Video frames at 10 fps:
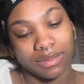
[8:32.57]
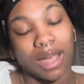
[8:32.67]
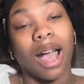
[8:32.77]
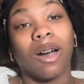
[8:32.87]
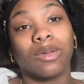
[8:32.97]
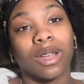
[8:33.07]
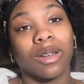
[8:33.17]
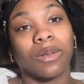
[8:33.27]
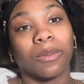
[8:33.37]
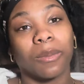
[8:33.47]
I don't
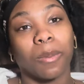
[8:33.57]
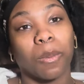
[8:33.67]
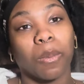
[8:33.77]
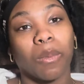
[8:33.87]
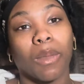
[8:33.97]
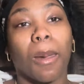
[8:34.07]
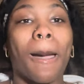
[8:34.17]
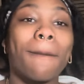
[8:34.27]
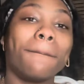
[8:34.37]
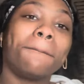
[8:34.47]
know.
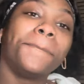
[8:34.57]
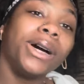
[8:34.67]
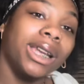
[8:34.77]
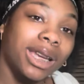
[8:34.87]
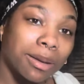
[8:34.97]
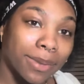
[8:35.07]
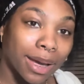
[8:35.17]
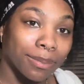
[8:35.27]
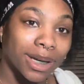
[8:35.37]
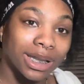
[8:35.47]
Put it in a
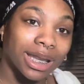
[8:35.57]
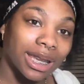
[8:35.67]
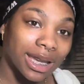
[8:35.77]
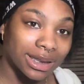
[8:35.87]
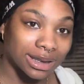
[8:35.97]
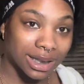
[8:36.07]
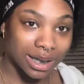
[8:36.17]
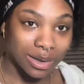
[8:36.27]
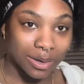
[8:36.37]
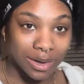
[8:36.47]
back bun. Lay your edges
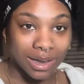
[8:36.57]
down.